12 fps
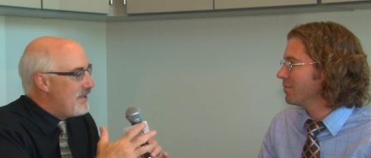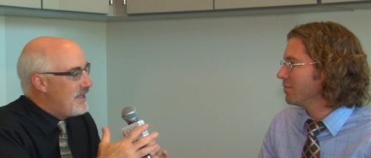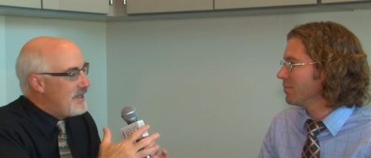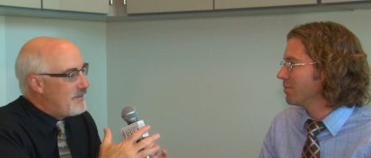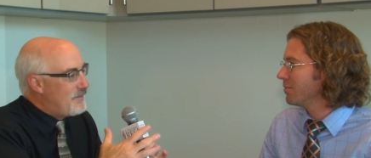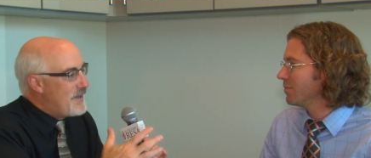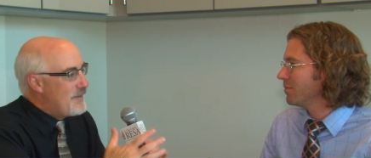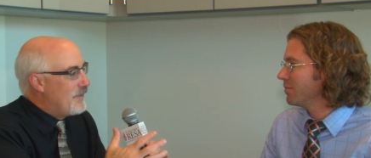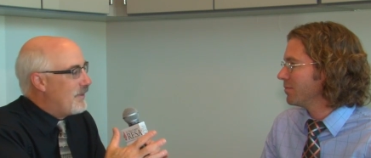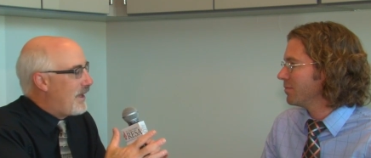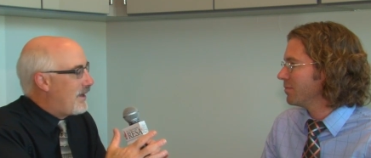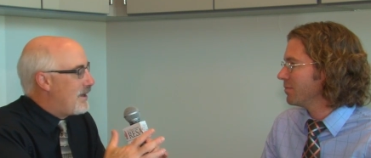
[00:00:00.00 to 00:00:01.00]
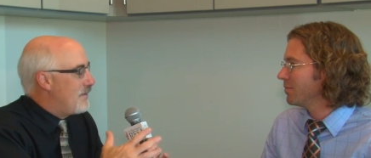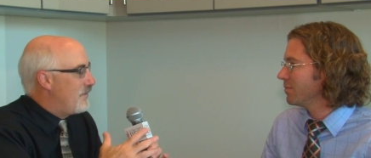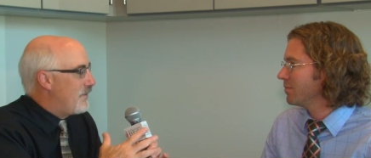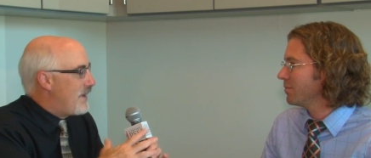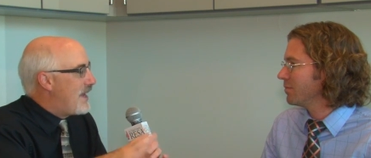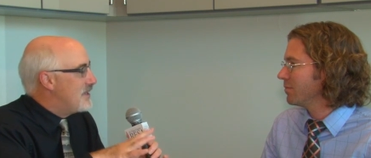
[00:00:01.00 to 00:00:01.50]
Speaker 1: that you get people that come
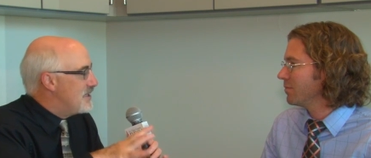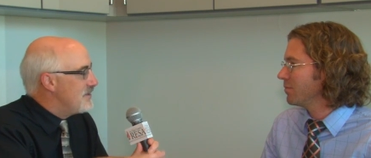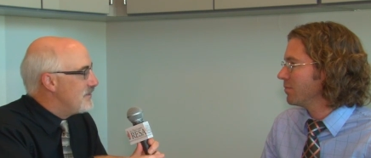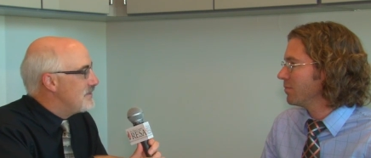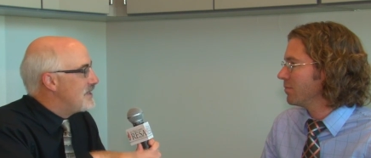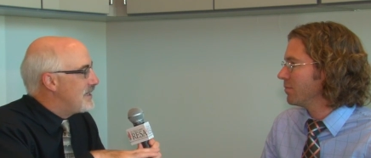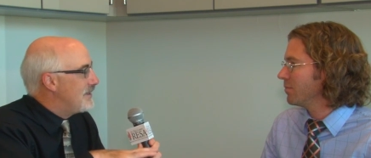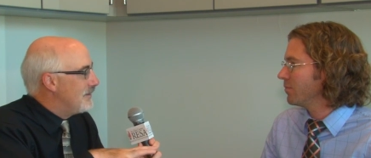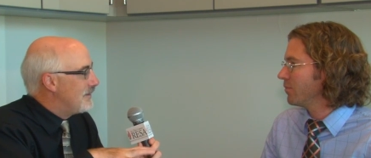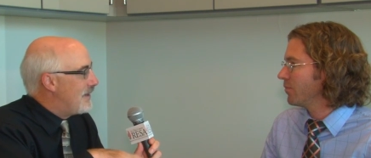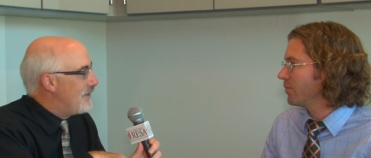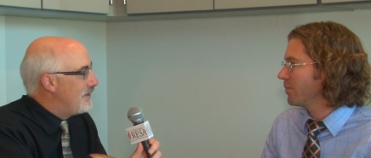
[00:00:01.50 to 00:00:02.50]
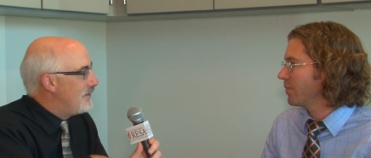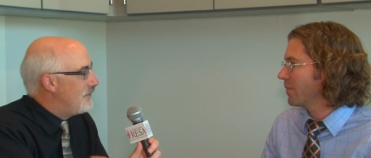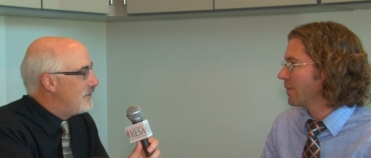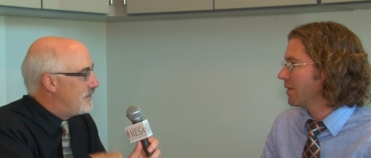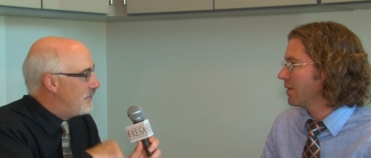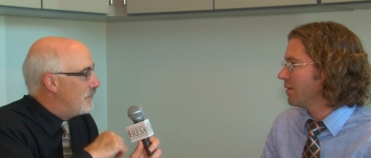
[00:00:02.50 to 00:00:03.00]
from not just from St. Clair County
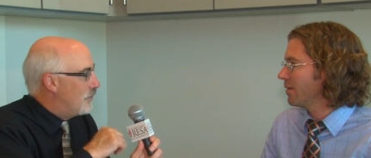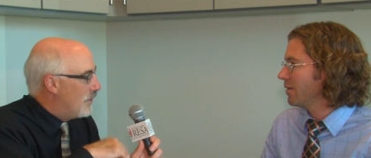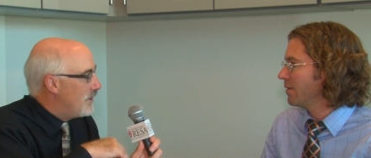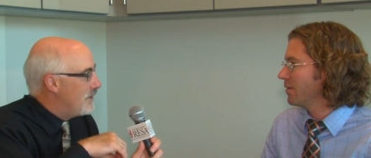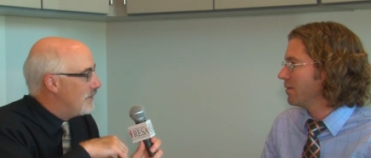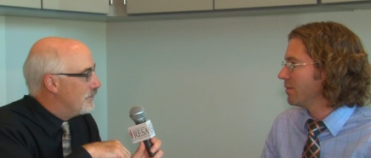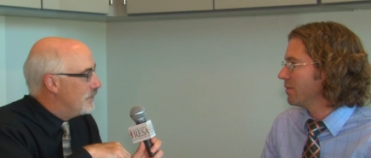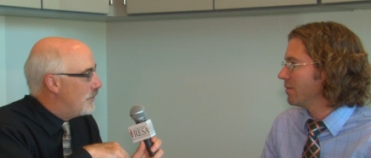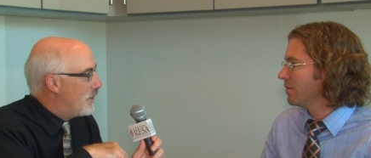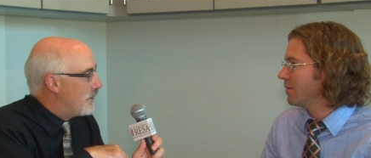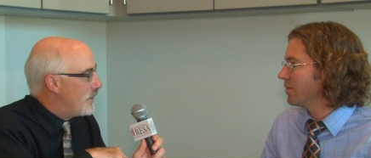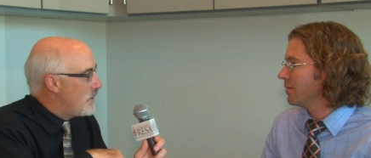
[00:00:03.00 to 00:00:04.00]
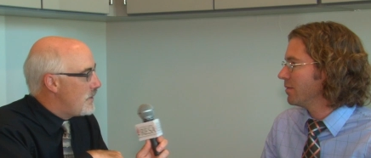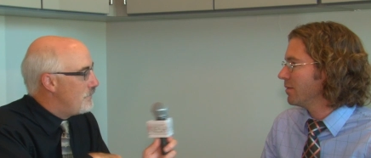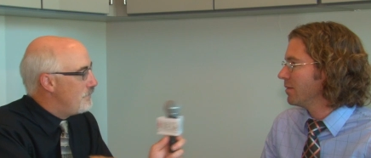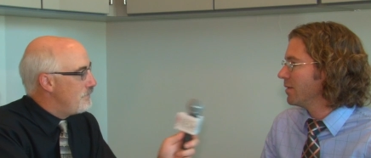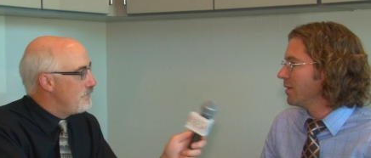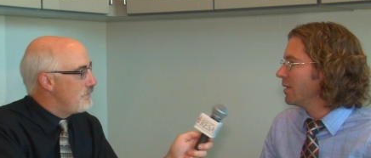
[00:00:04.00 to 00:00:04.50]
to to the one here in Blue Water area?
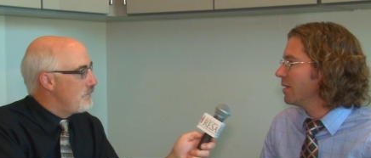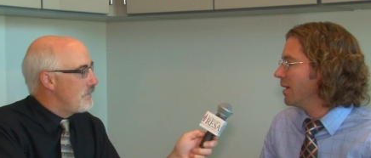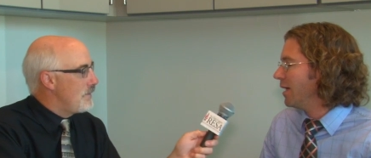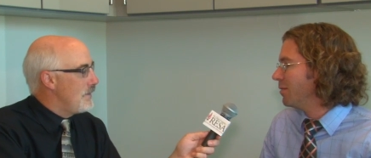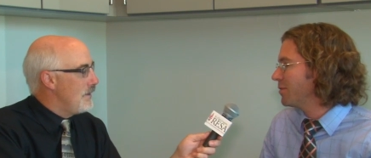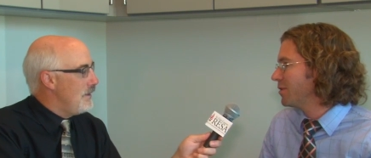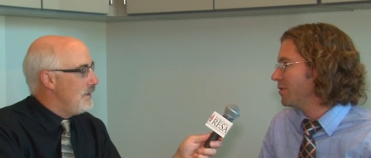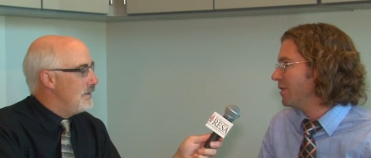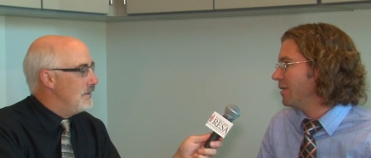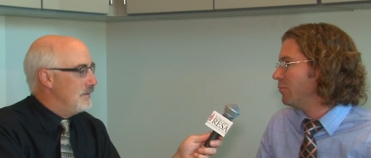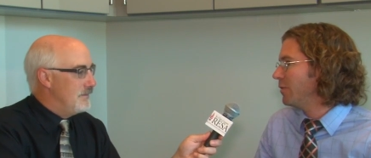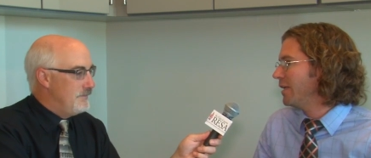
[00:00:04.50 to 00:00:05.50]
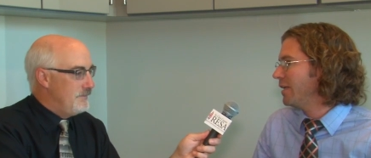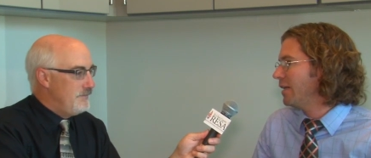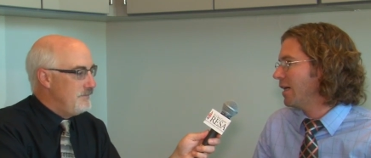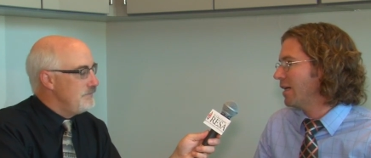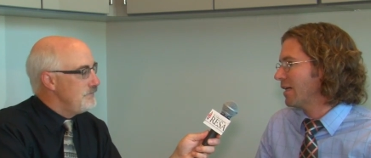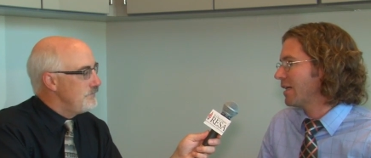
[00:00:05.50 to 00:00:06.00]
Speaker 2: Yeah, absolutely.
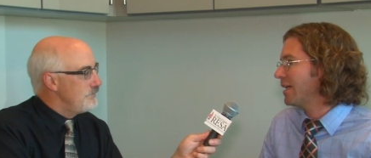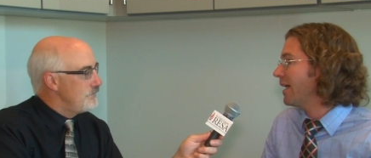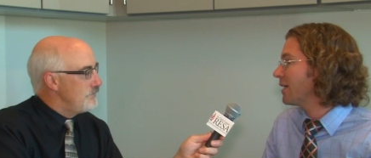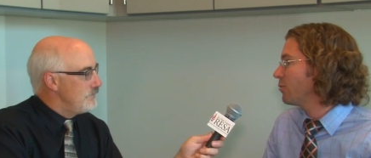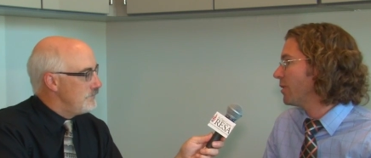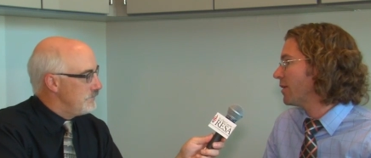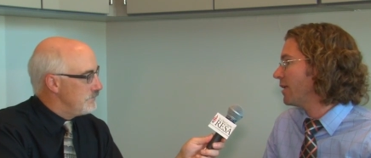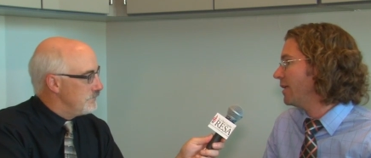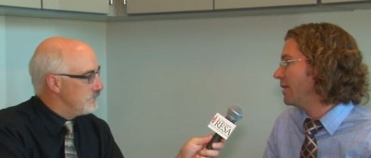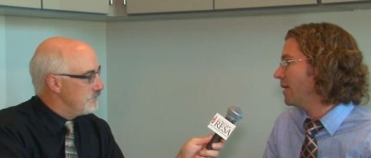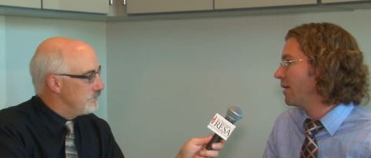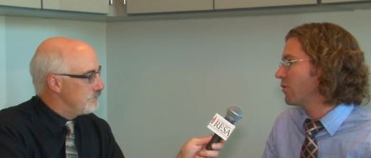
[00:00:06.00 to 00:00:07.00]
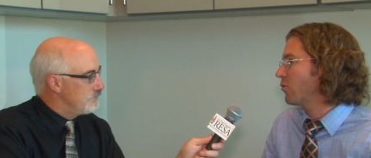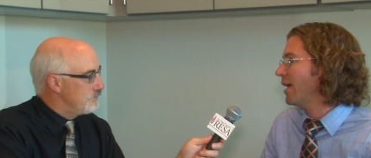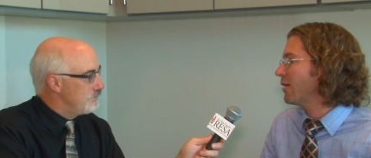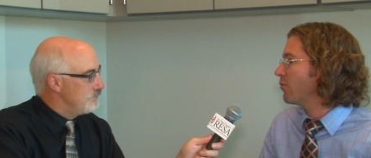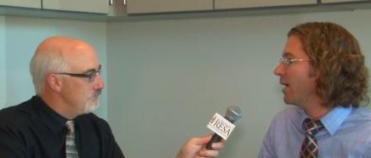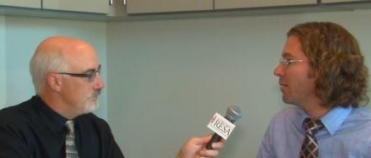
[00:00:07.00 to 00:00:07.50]
We uh, connect with
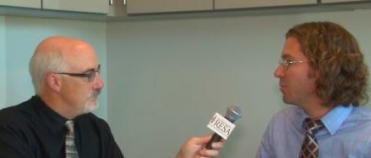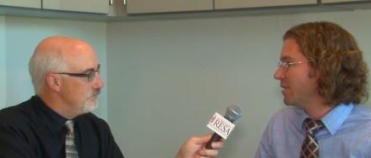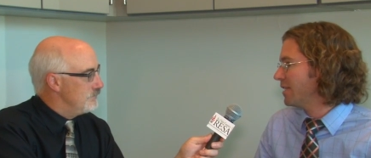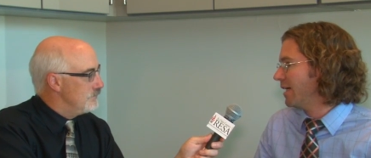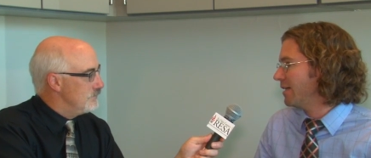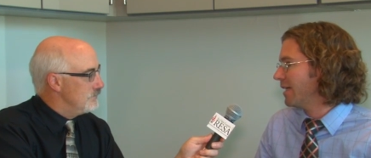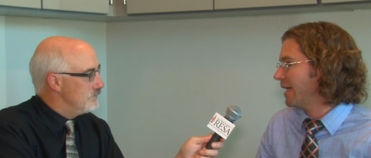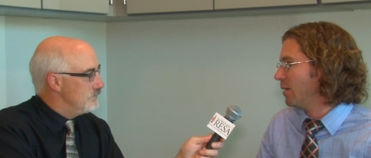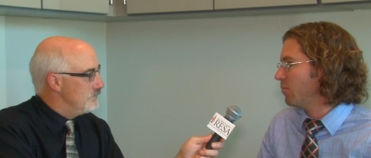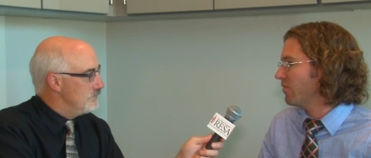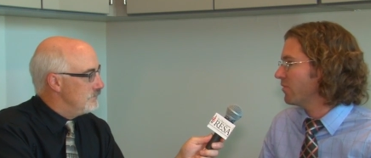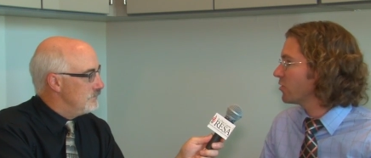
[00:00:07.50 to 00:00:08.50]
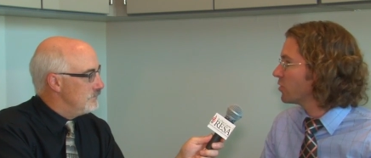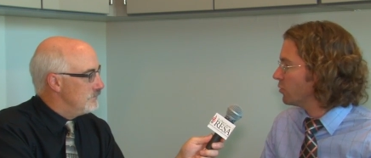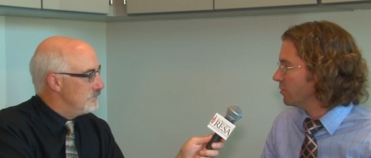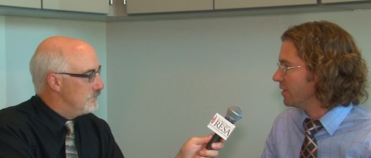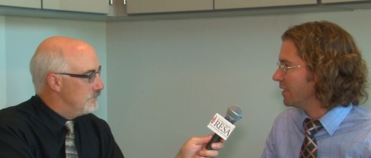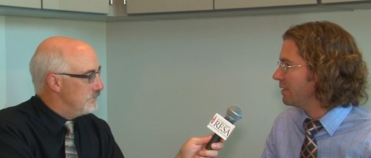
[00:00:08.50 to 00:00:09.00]
Grand Rapids Ed Camp
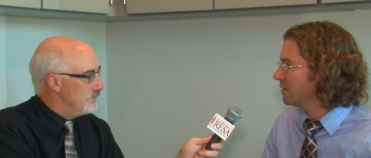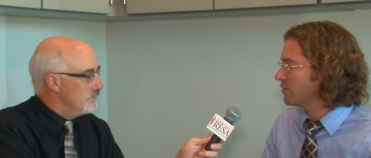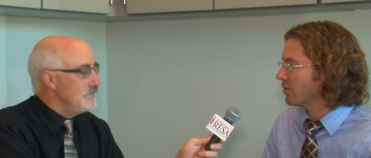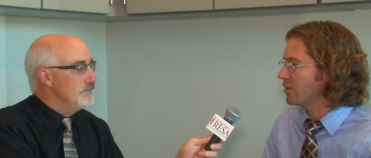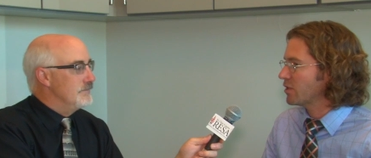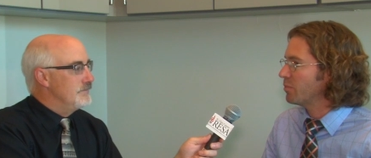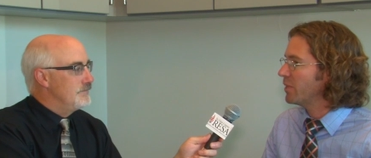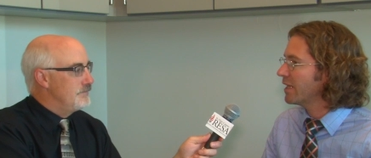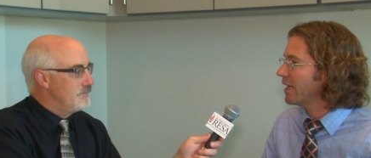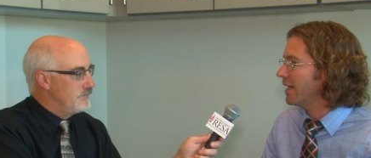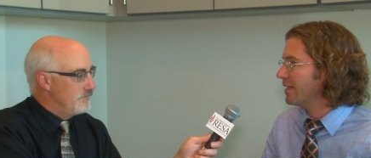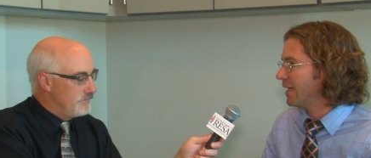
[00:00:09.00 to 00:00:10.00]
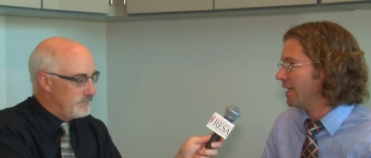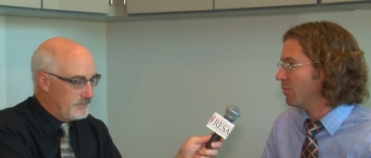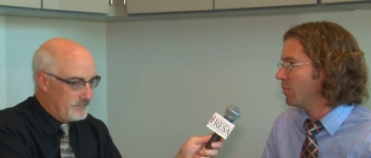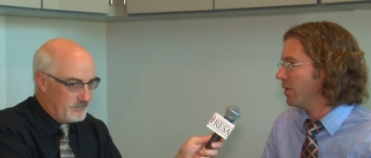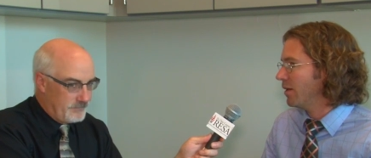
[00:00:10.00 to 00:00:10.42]
virtually. So there's a big Ed Camp